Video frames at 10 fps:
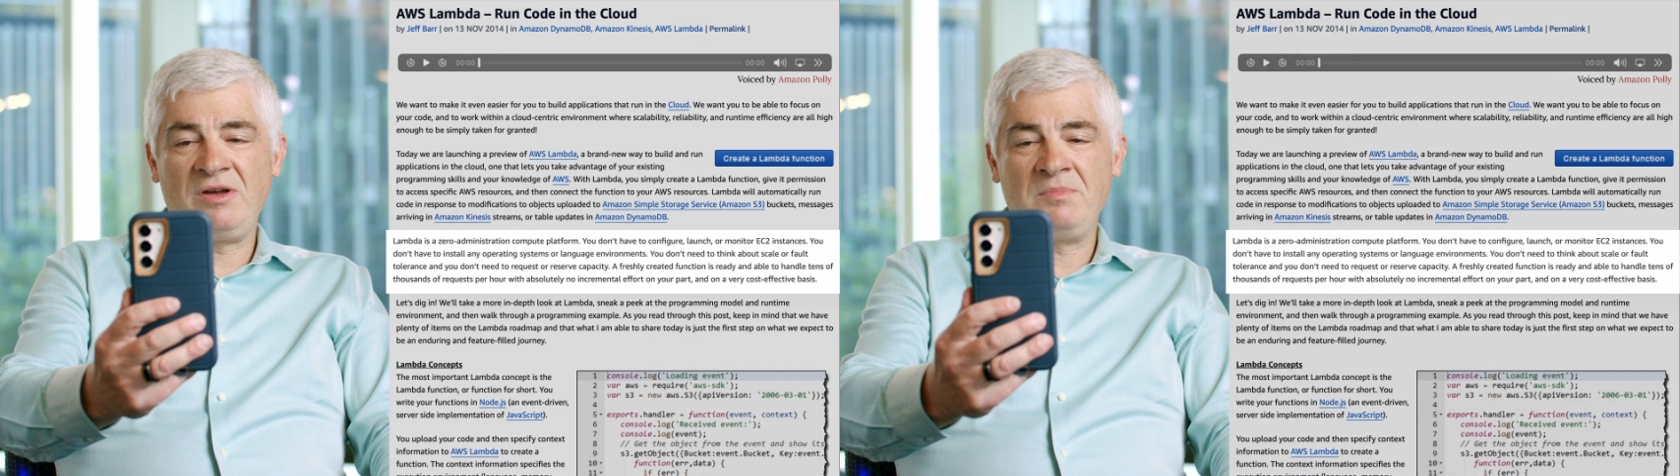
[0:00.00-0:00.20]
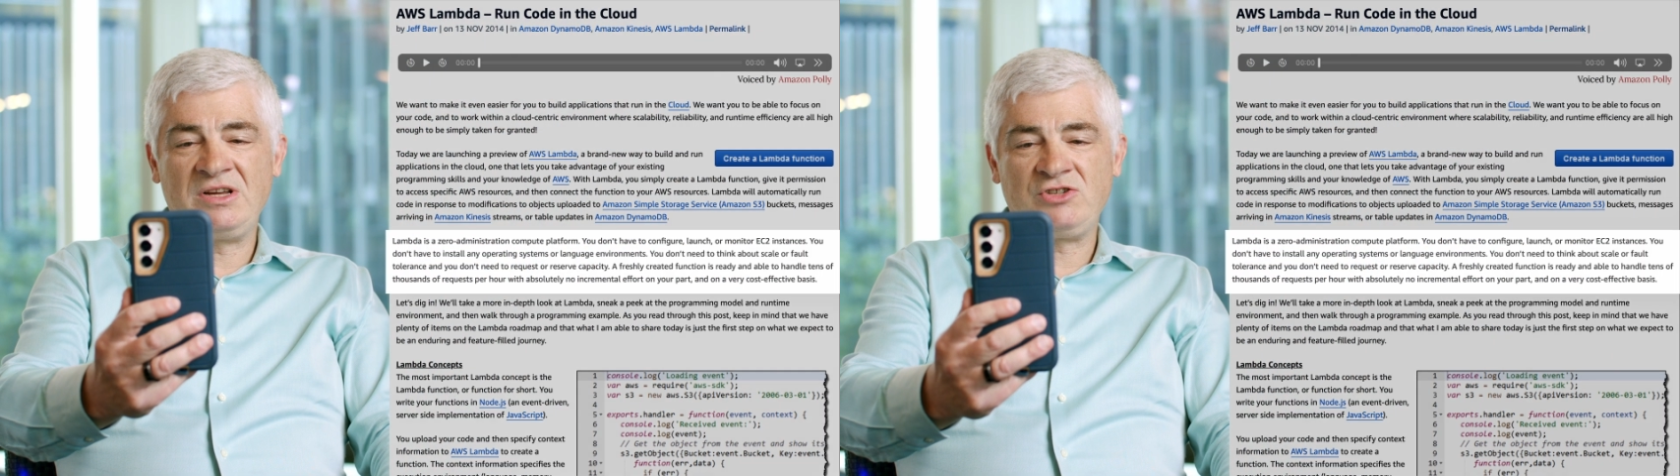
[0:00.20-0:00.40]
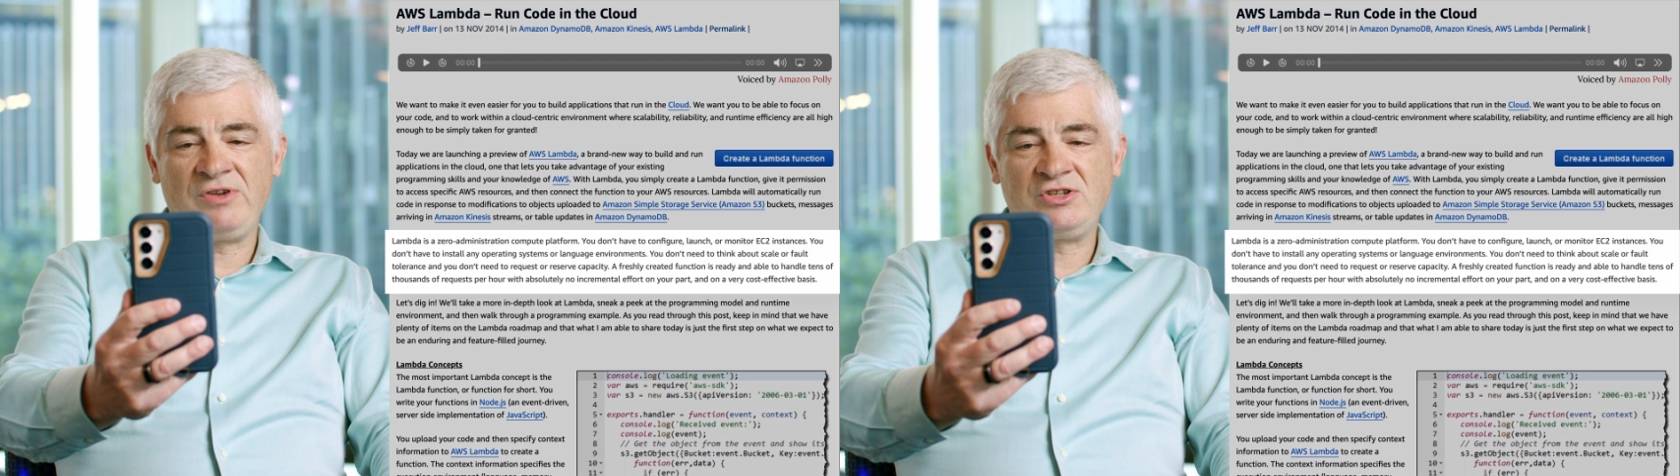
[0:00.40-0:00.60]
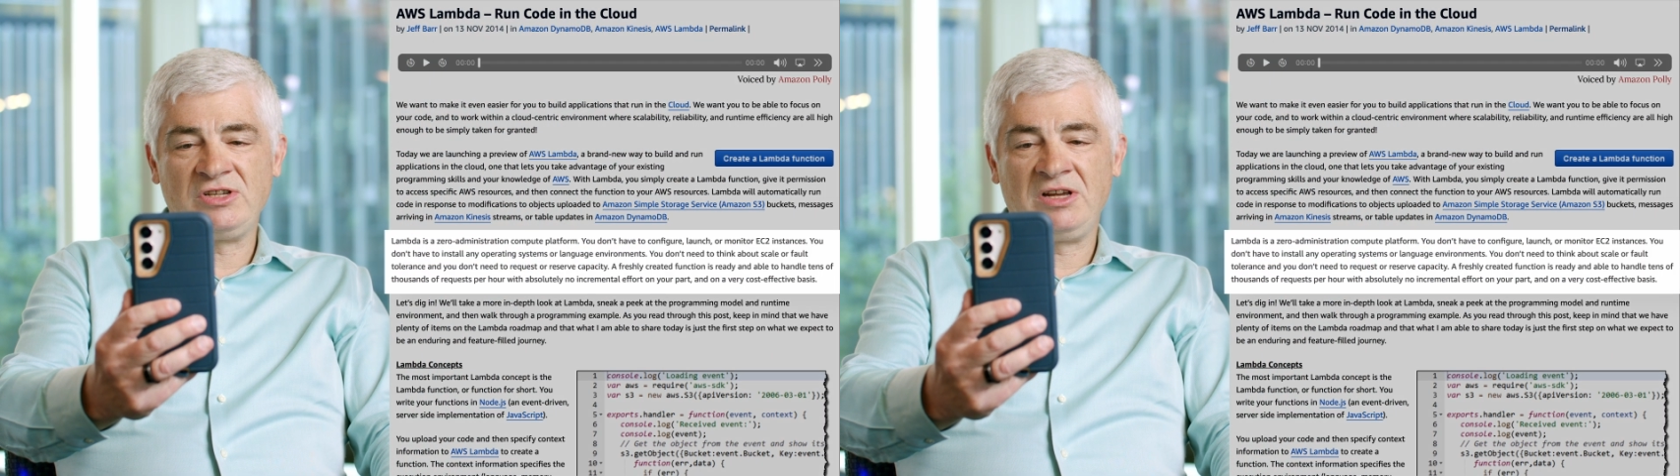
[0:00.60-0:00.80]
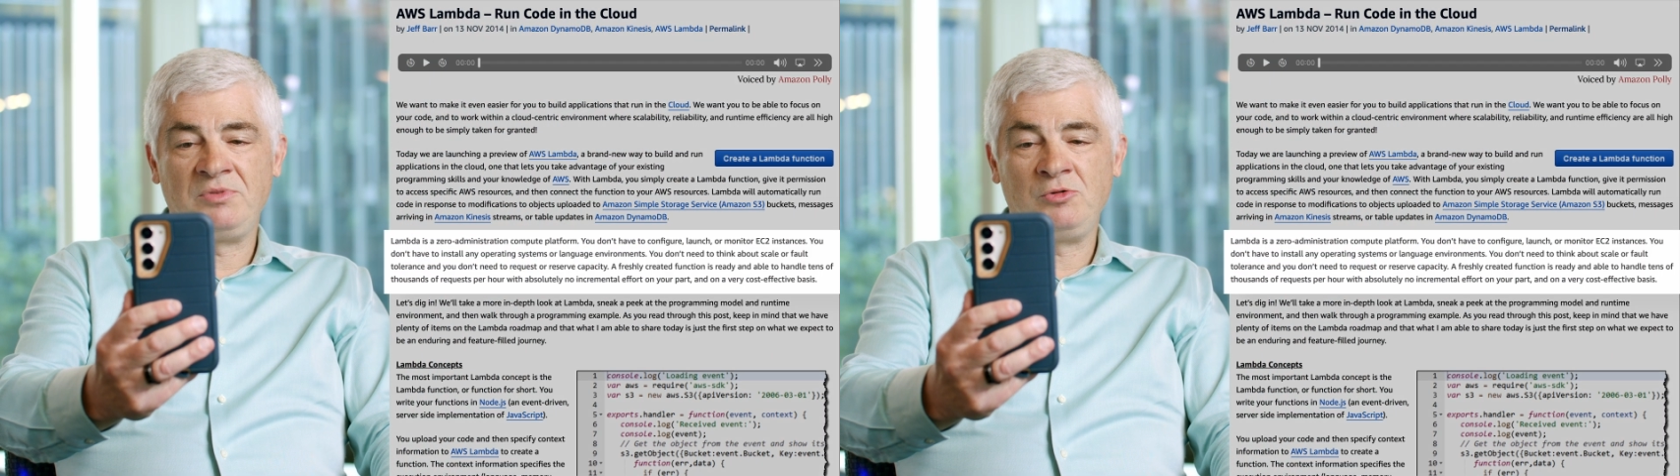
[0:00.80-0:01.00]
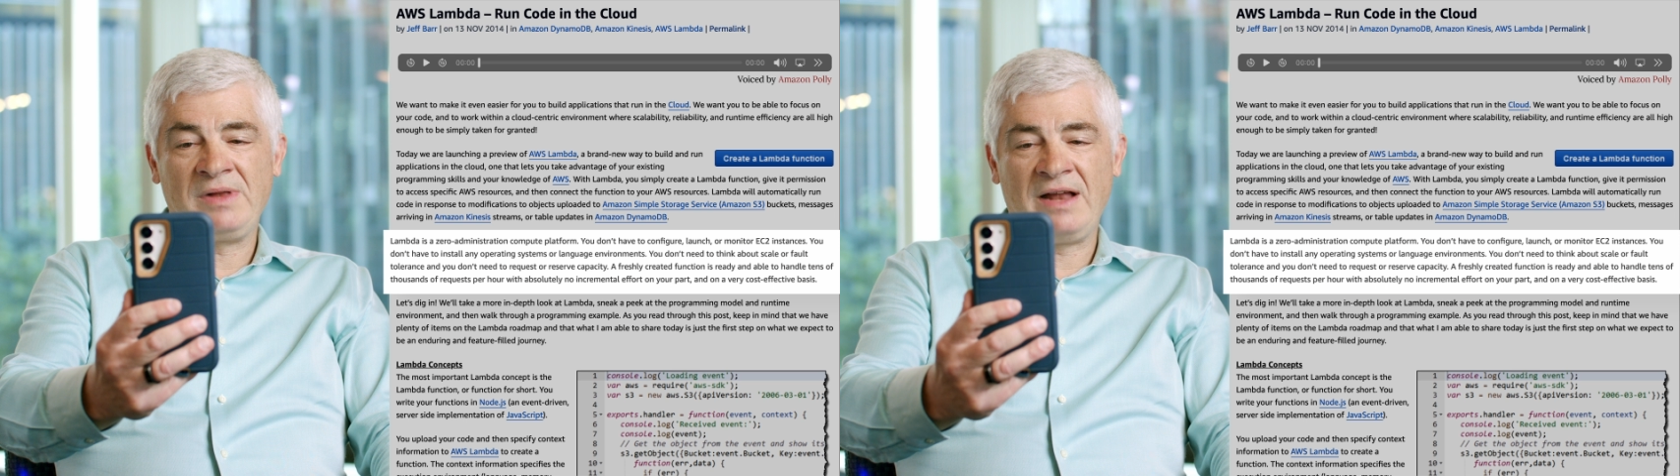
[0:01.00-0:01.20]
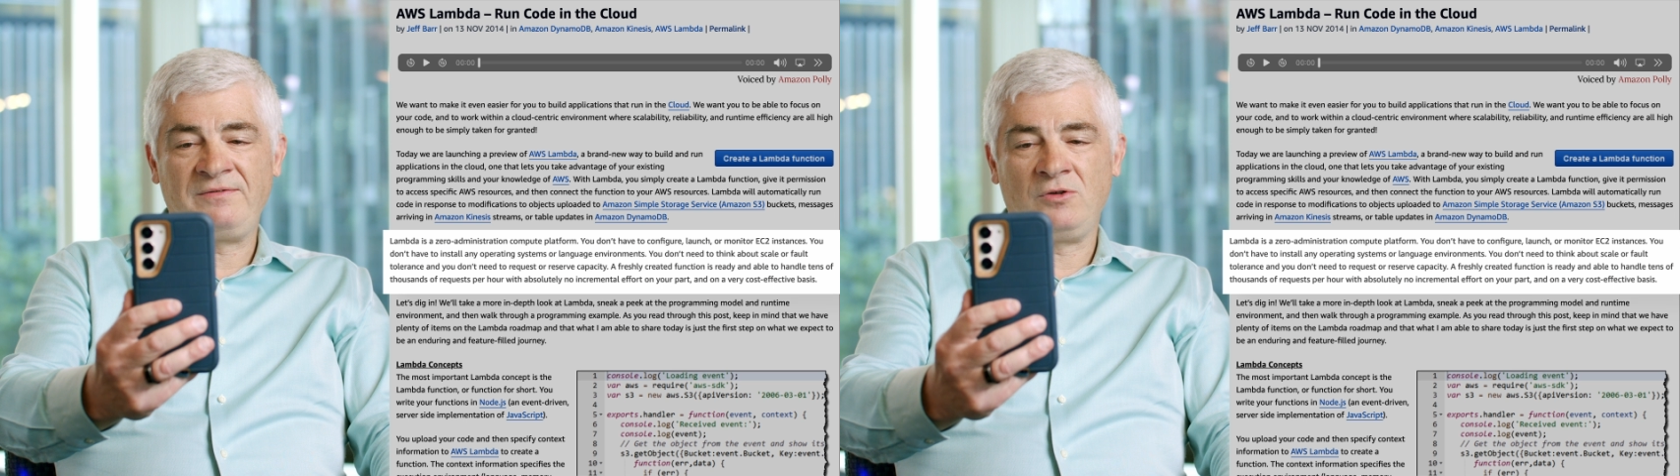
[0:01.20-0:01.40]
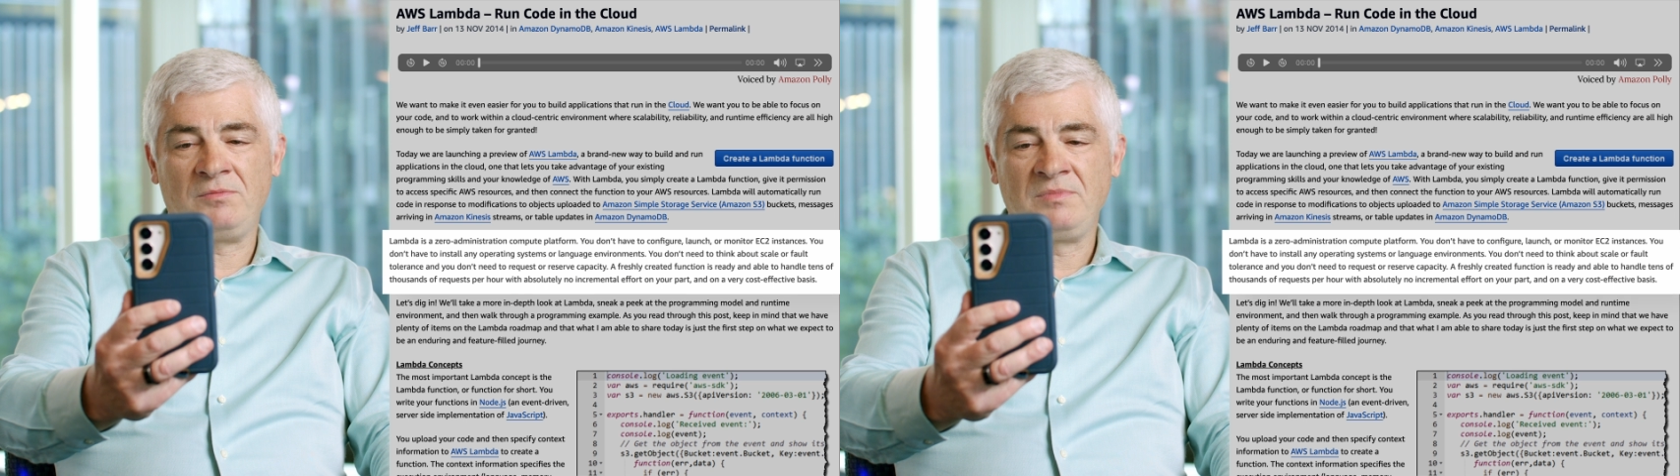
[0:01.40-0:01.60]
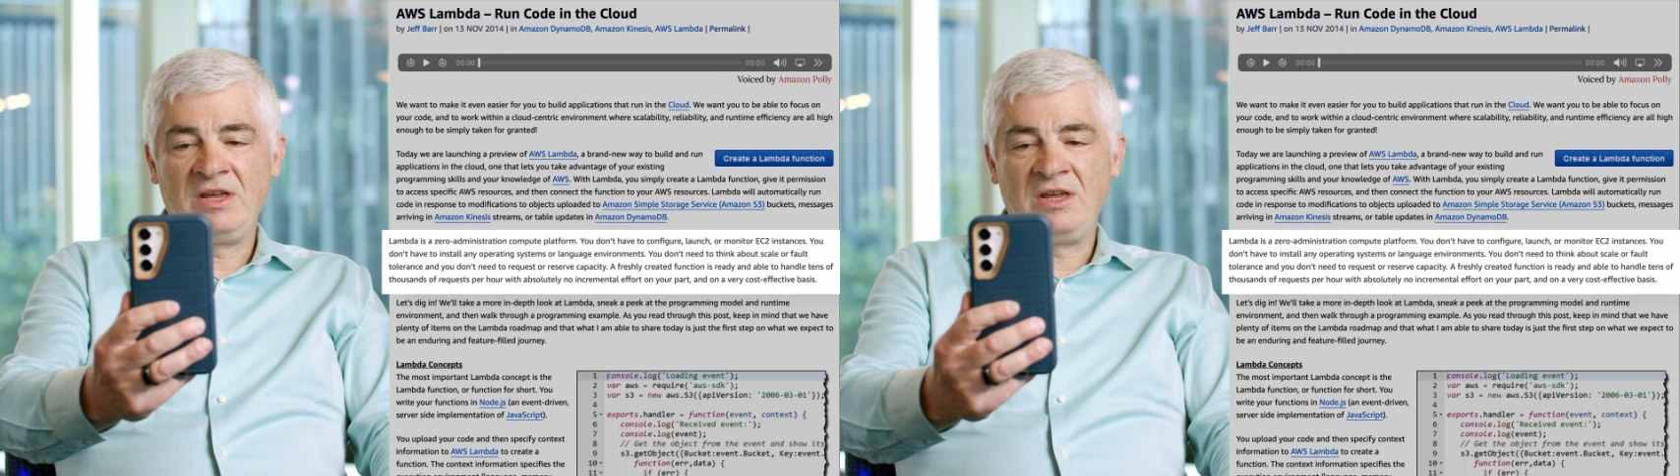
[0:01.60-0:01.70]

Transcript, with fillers: administration compute platform